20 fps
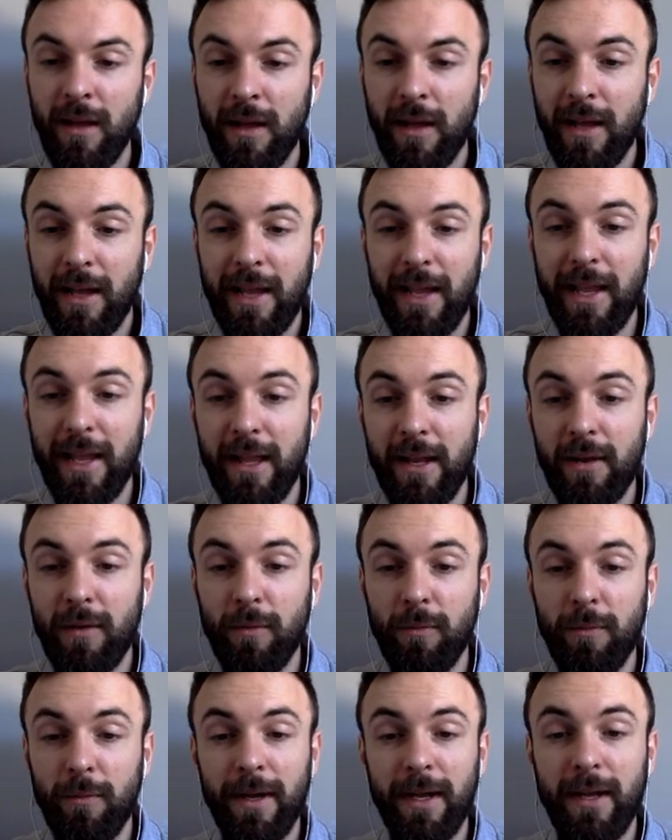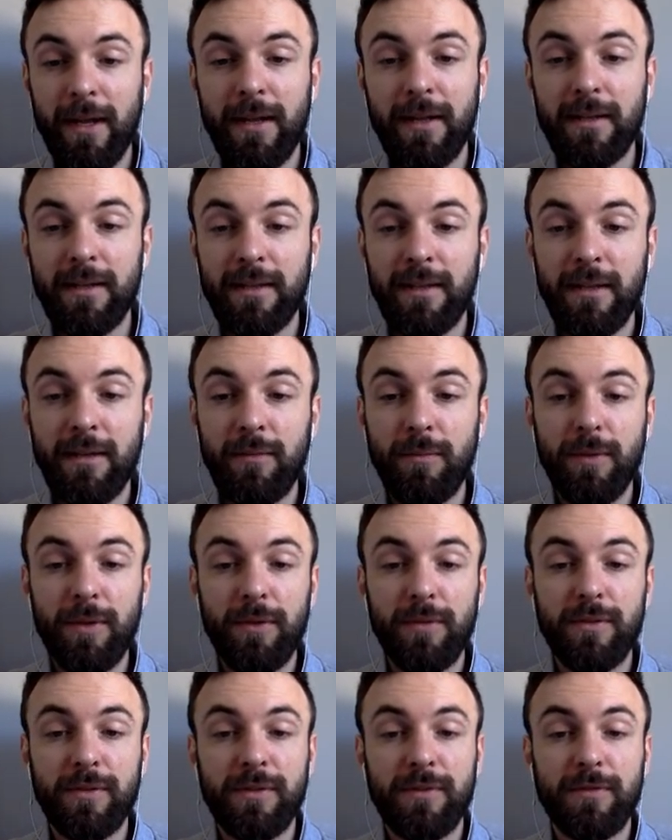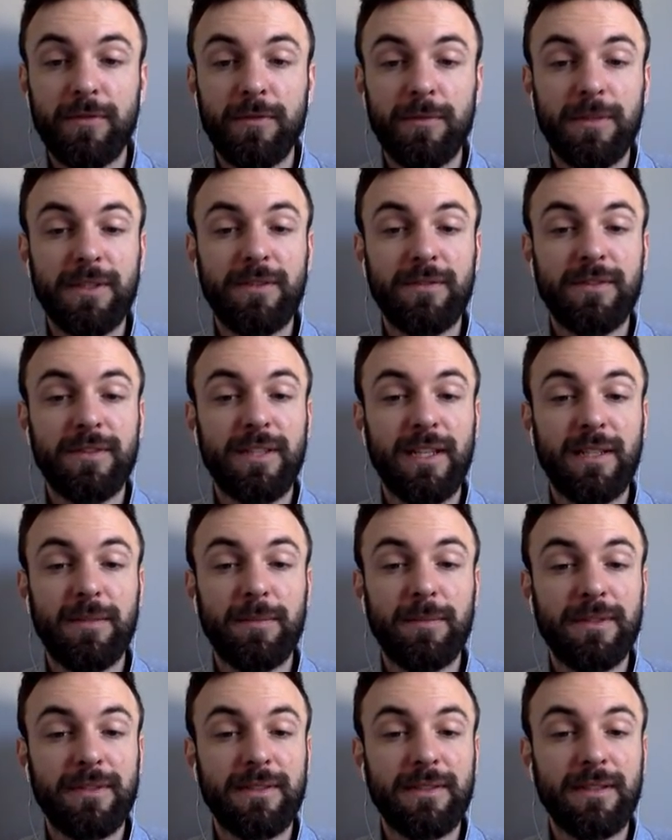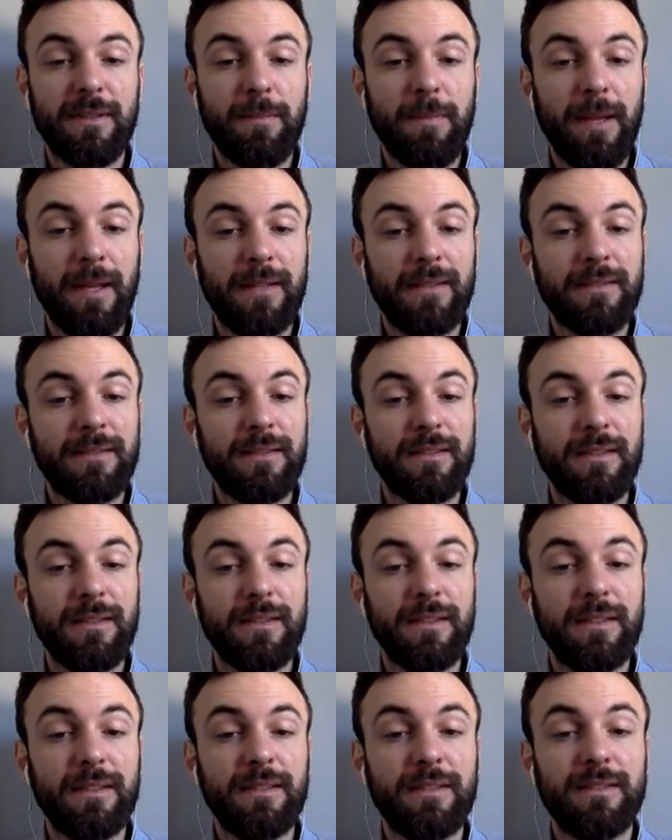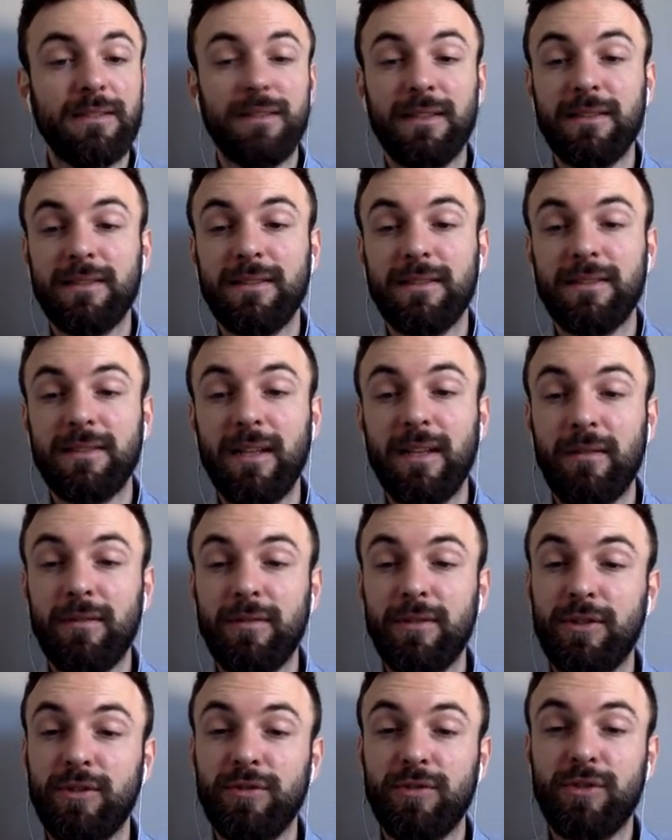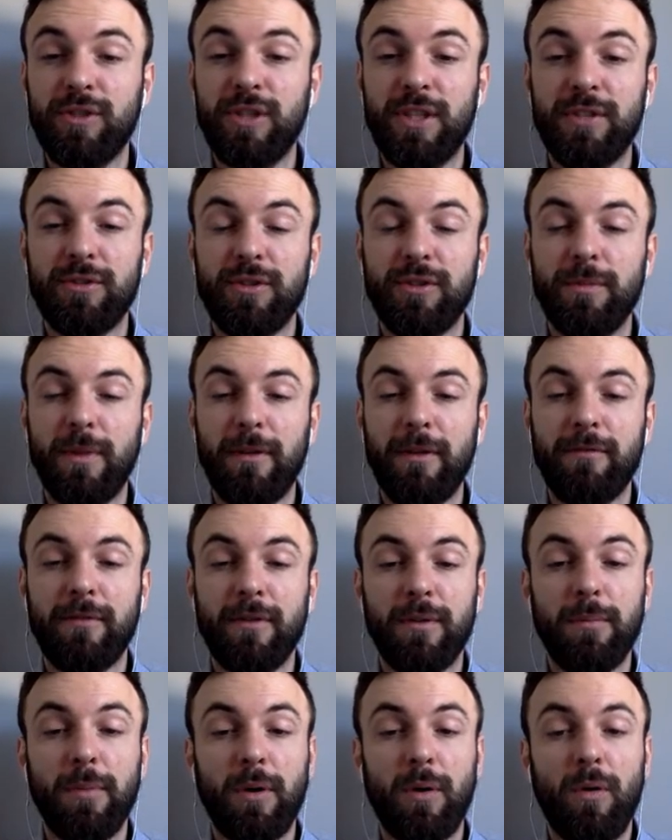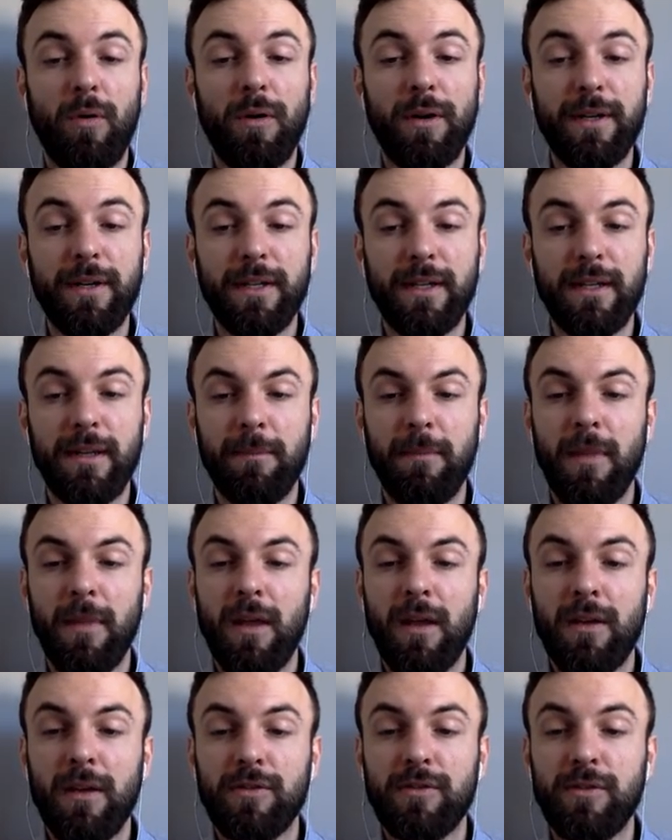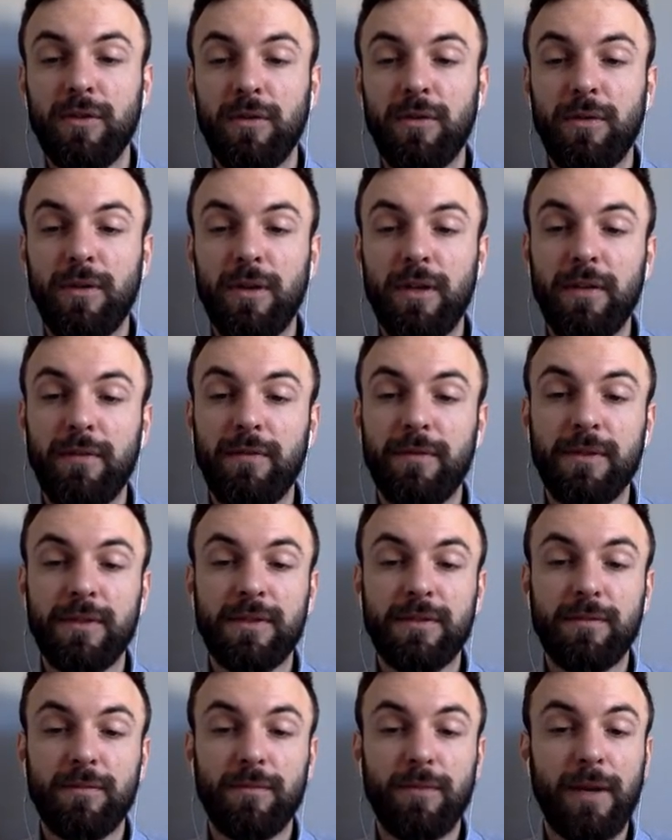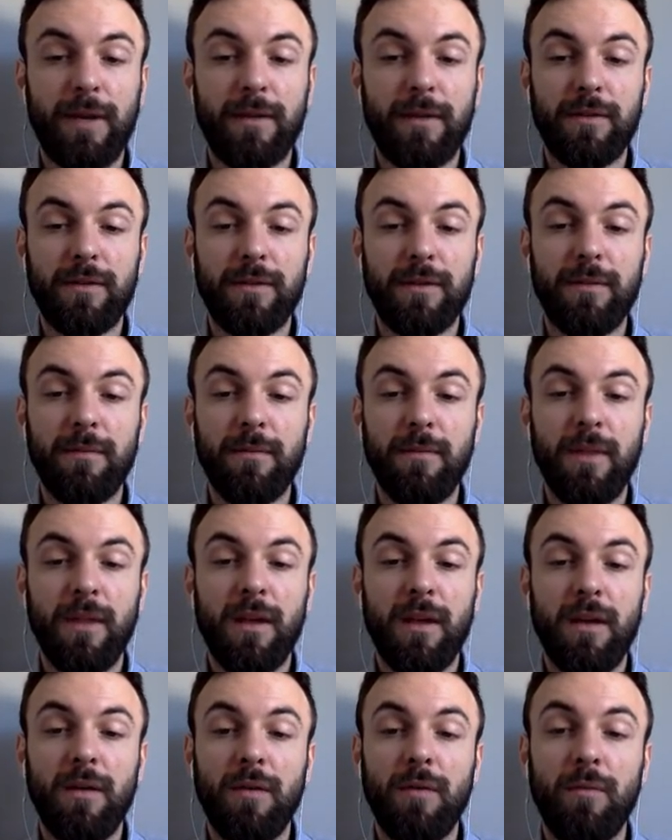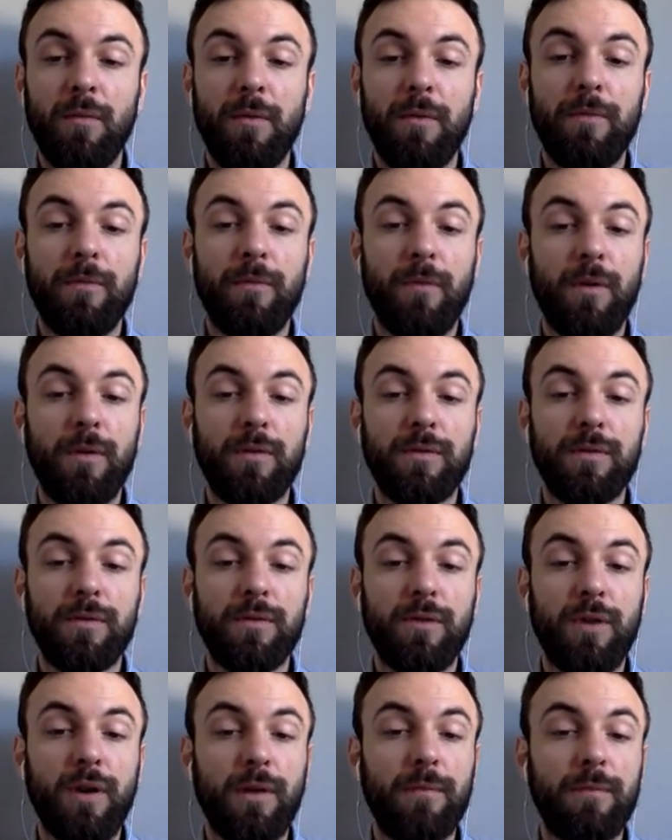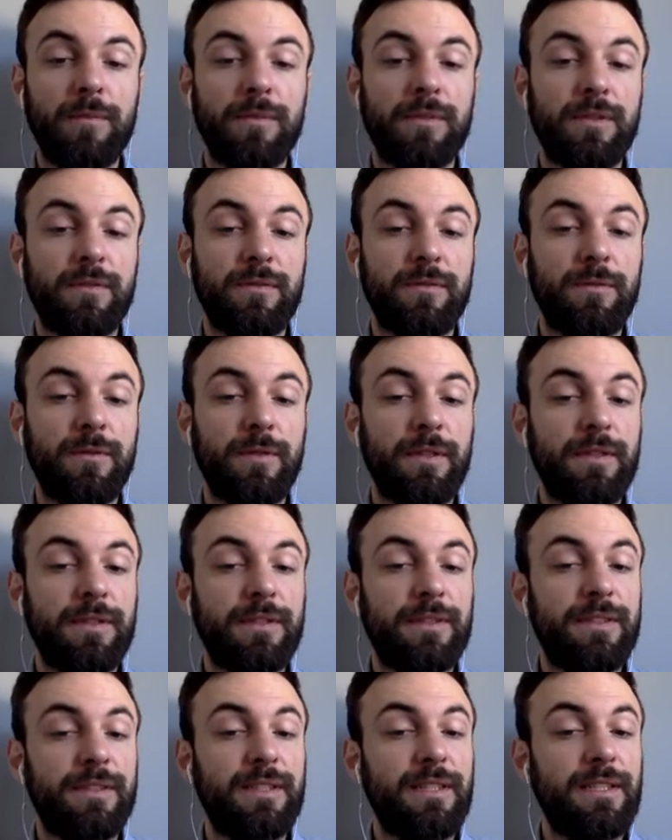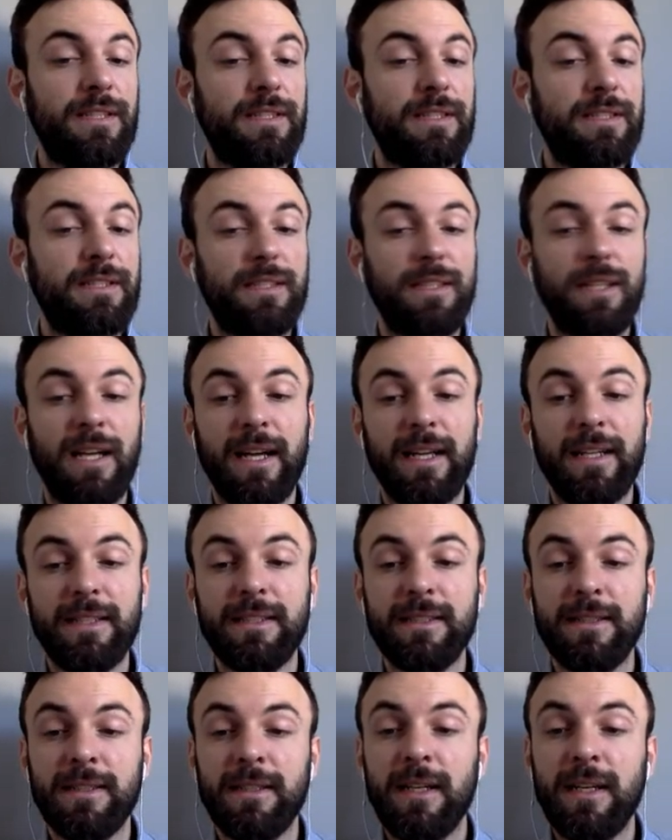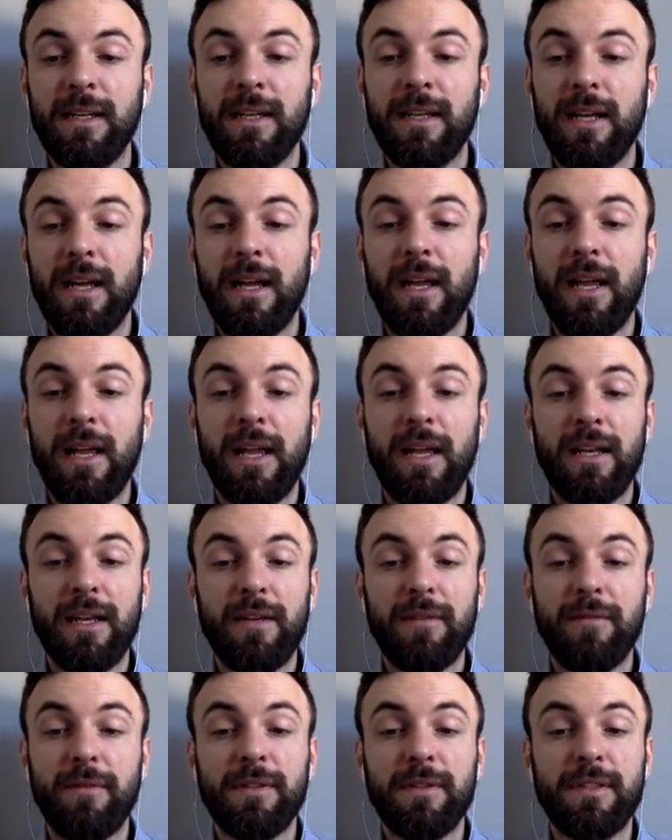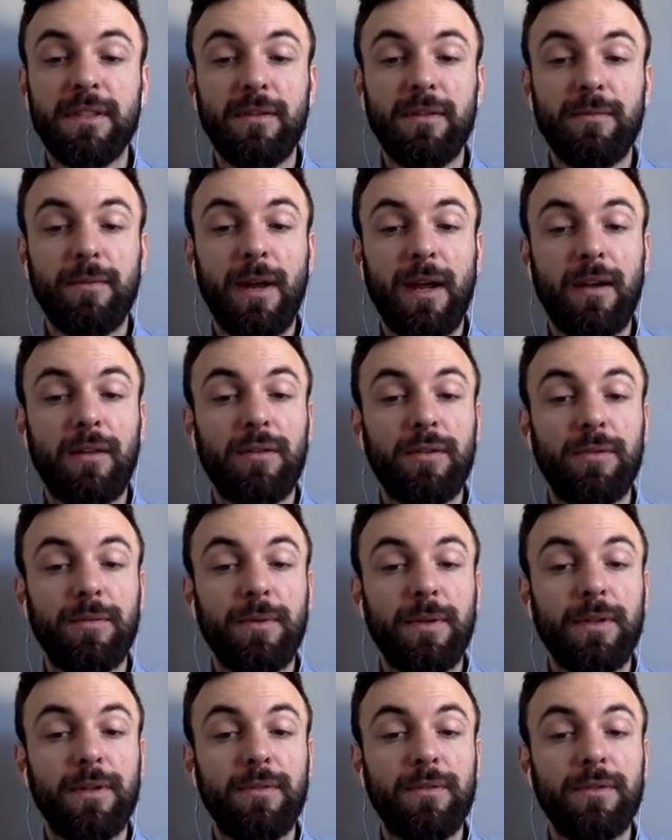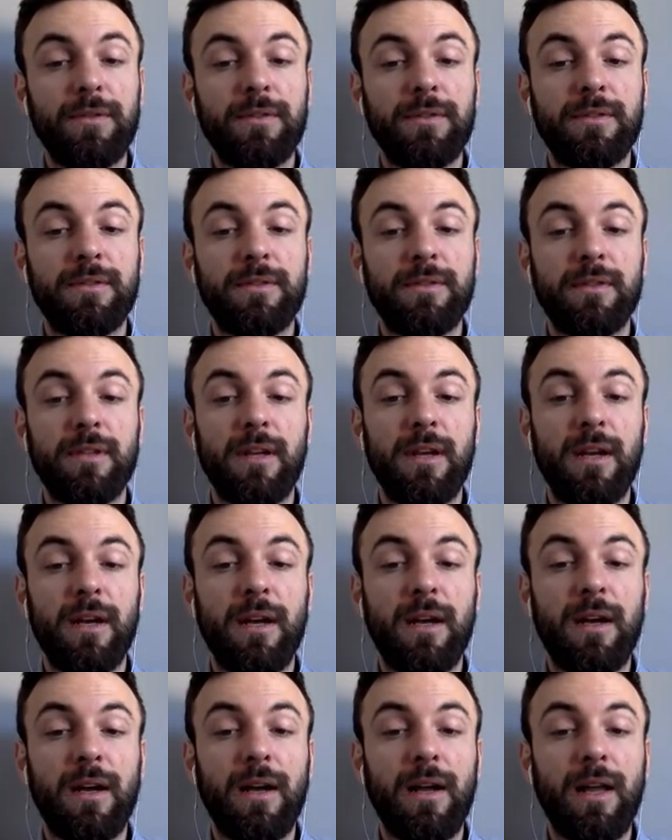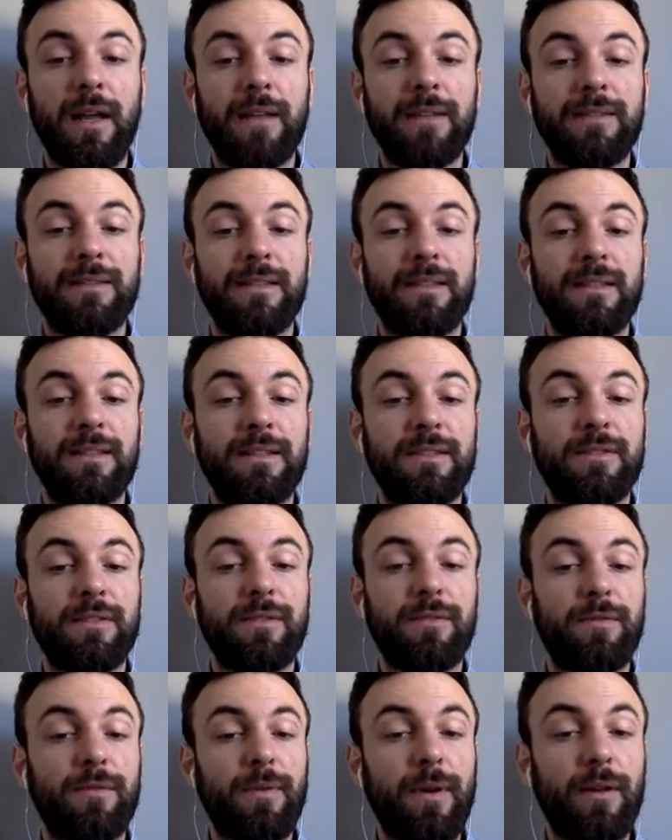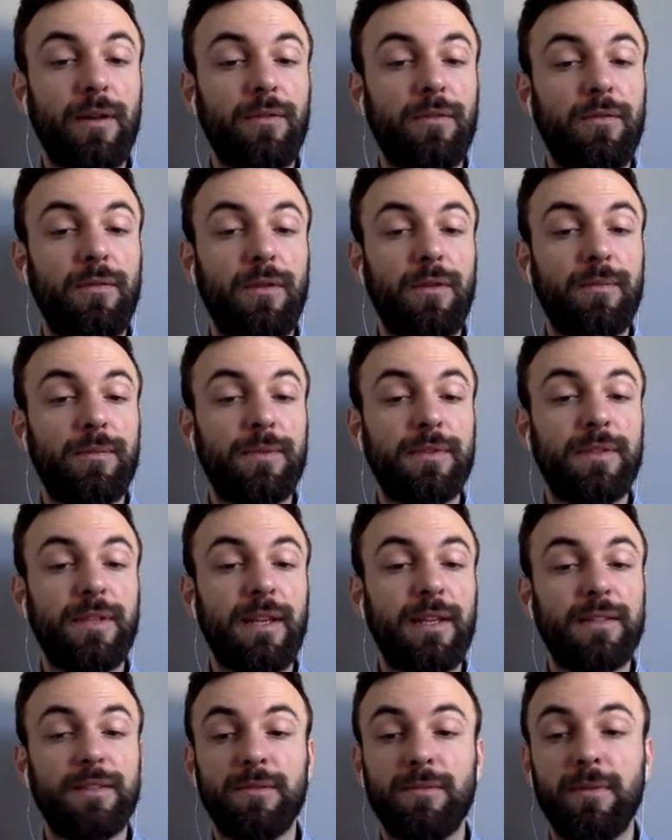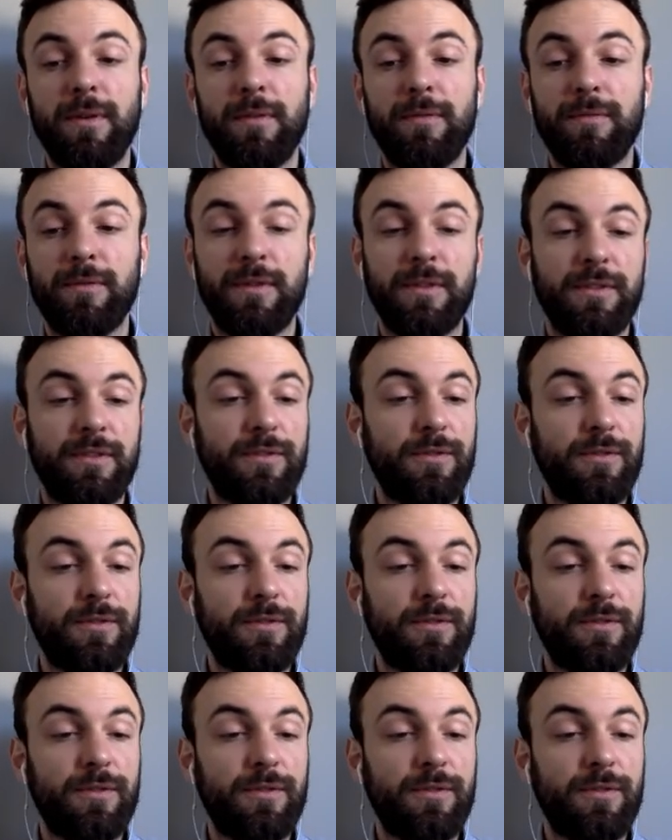And when we use affirmative statements in the past, it is necessary to change our main verb accordingly. So if it's regular, we follow the norm suffix "ed," and if it's irregular, we use as the list of irregular verbs as a reference to